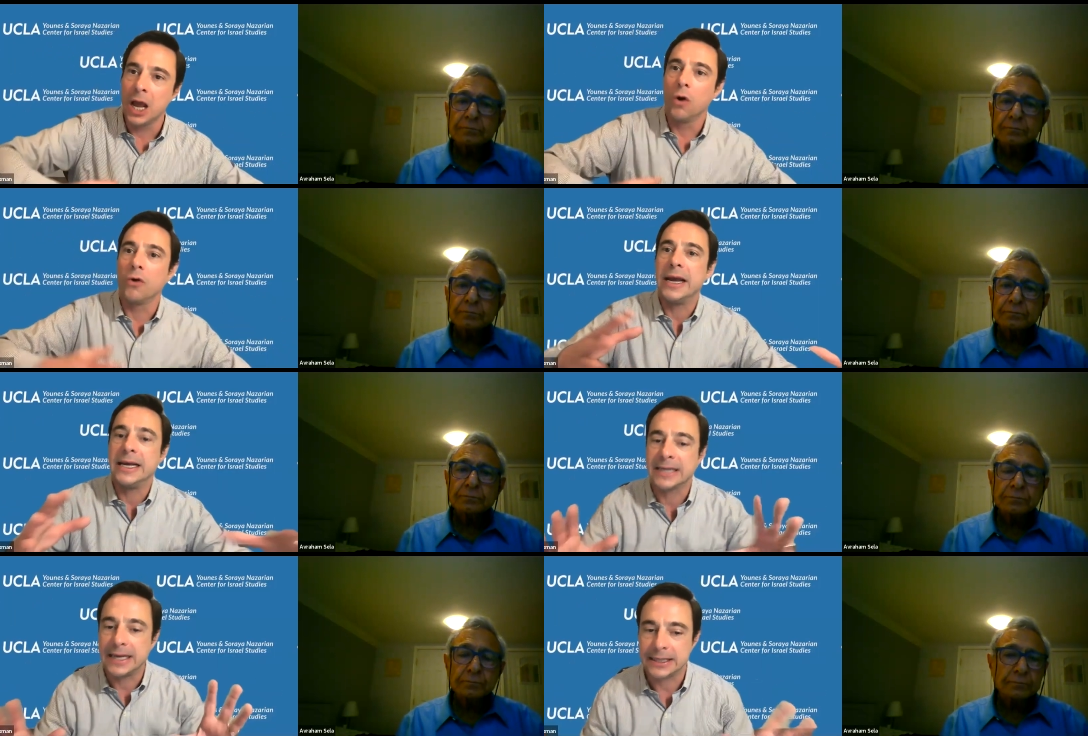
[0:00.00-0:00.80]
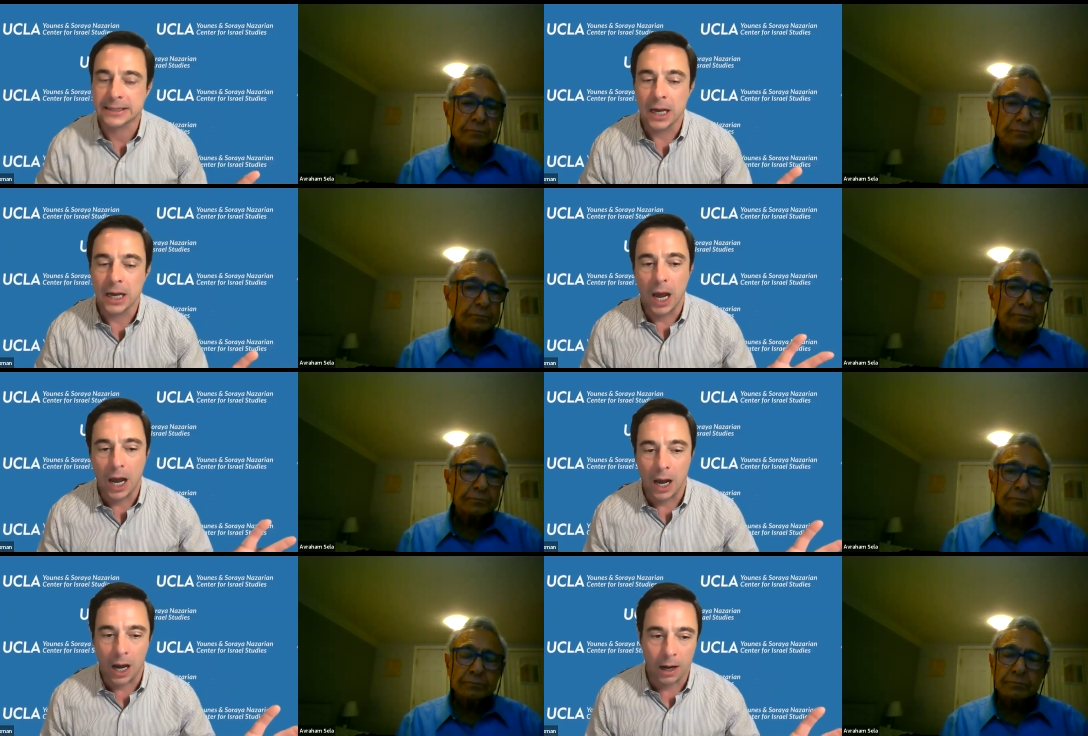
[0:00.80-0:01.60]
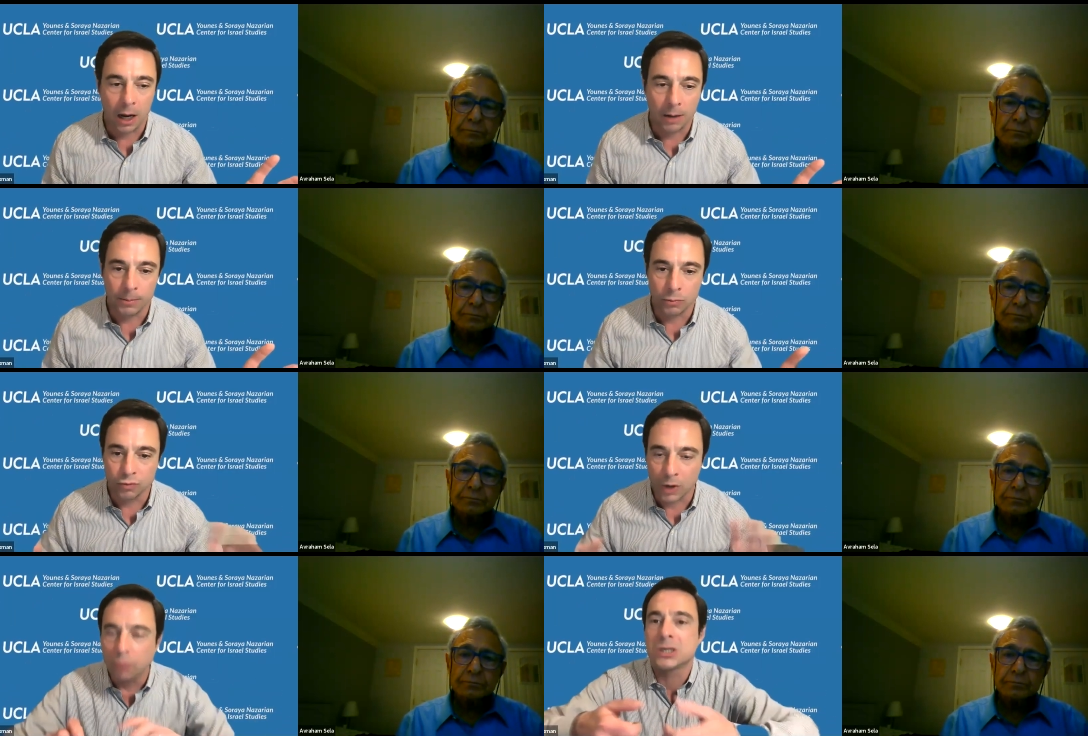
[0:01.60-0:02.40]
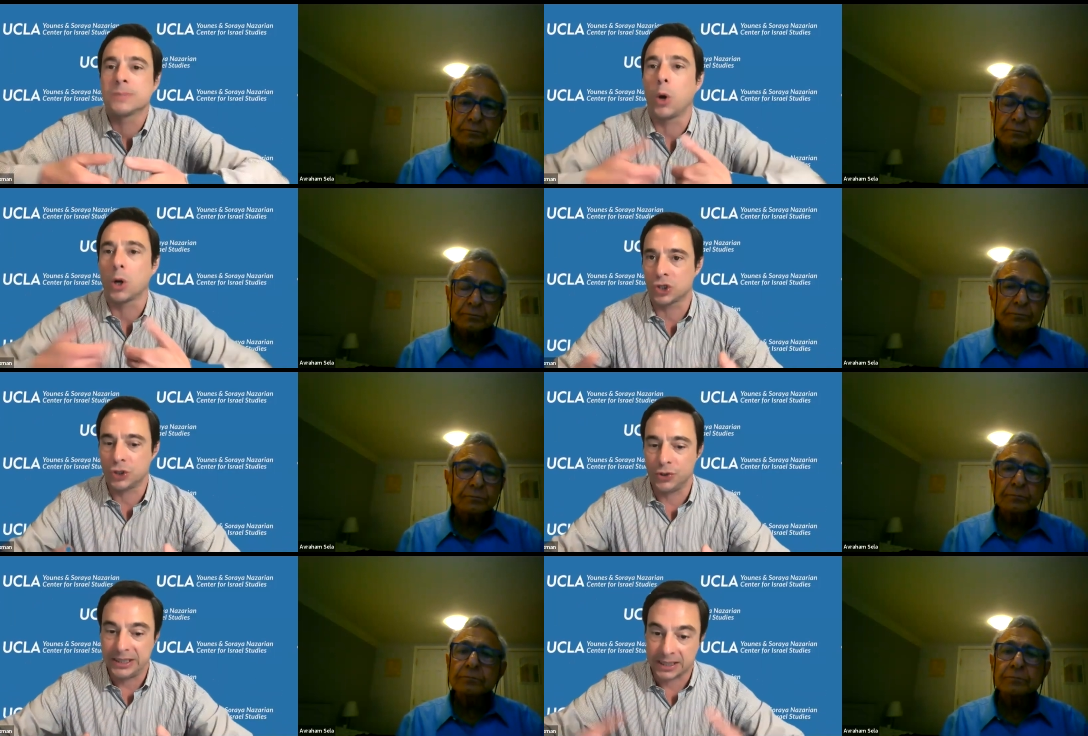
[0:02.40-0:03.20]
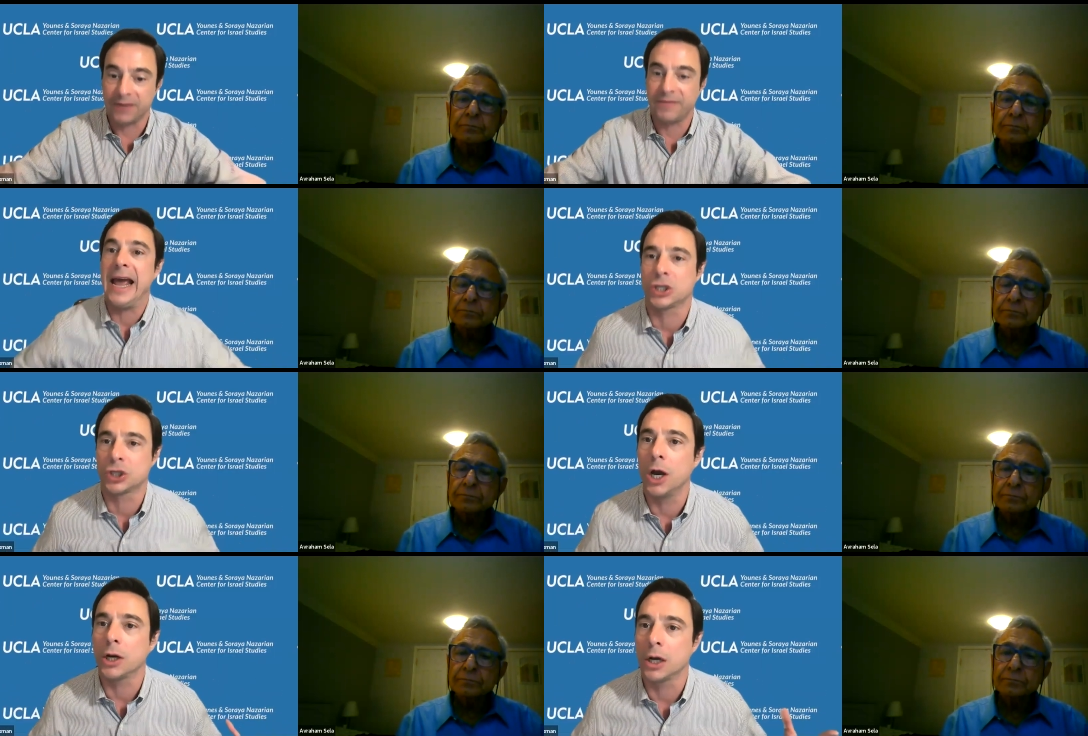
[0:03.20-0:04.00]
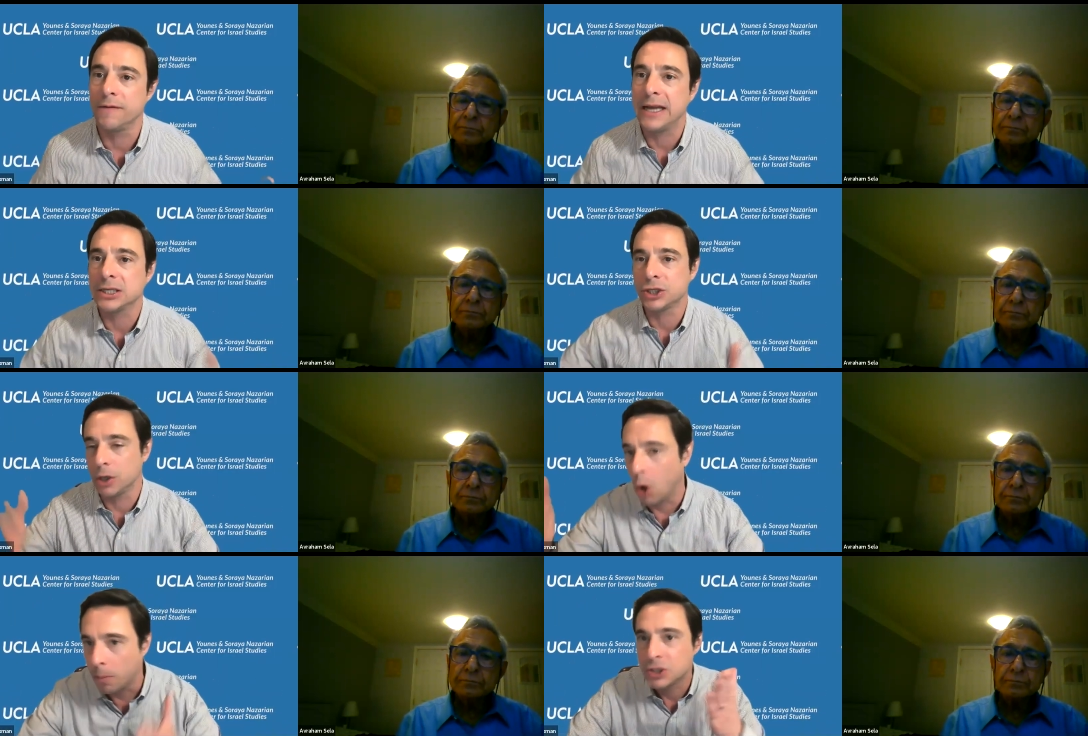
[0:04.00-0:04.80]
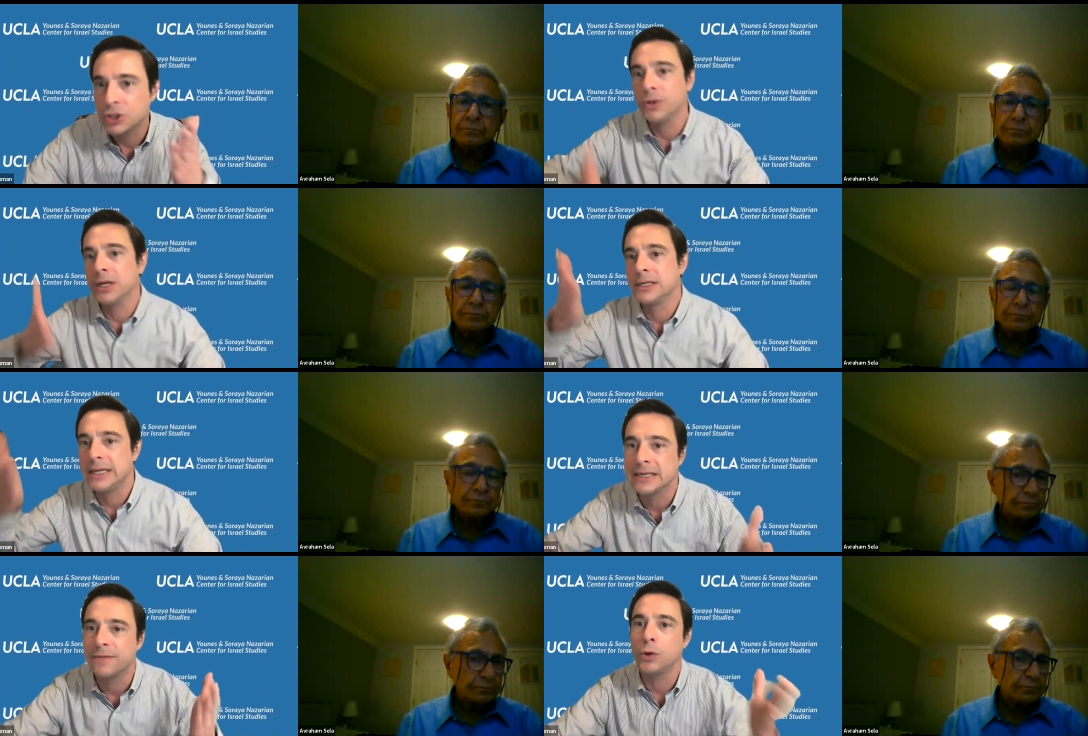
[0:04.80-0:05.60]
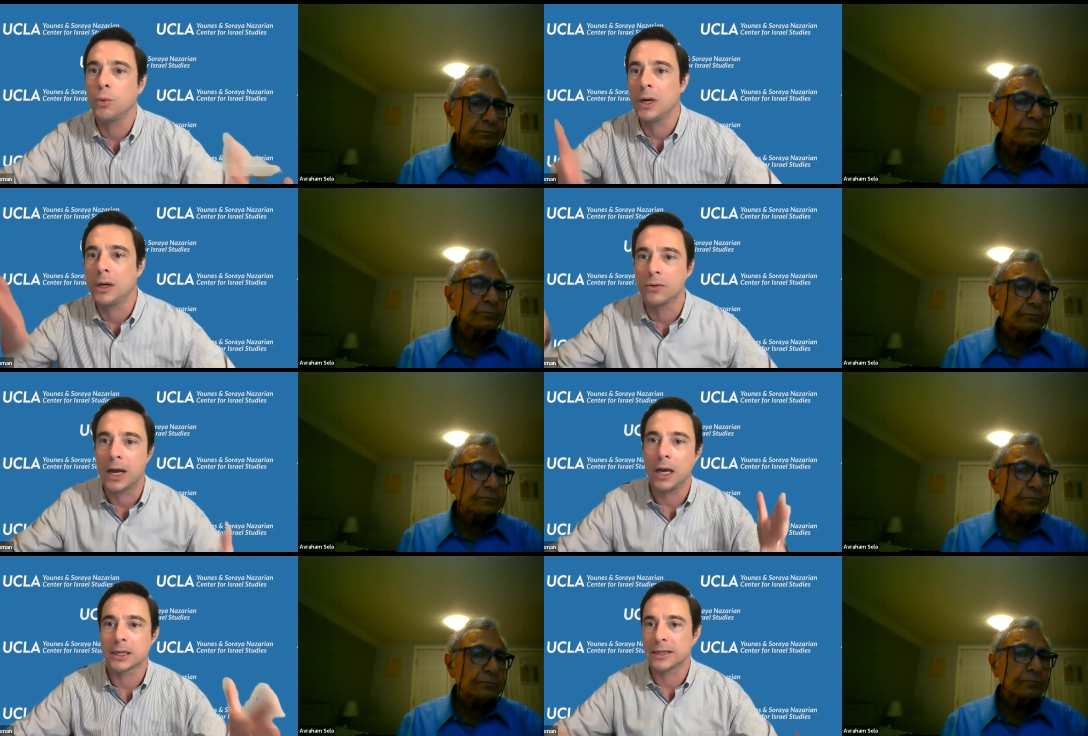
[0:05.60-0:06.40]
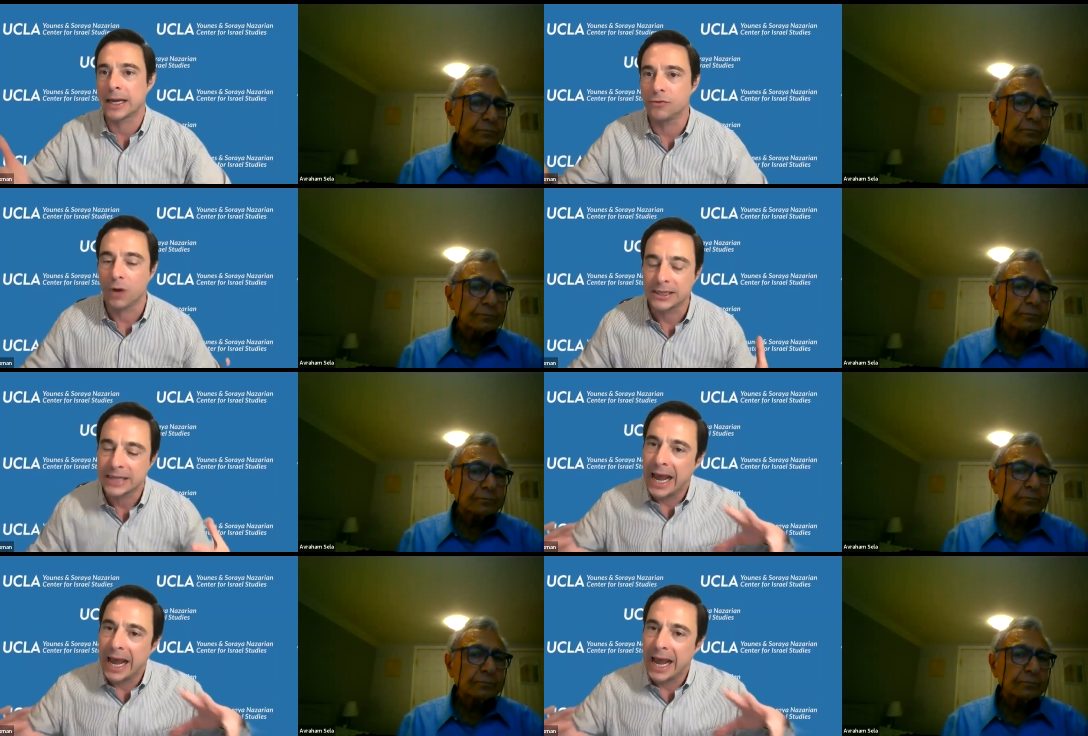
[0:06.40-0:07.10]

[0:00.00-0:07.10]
Speaker 1: or is it um, a response to these kind of external events, you know, opportunities, if you will, that that arise?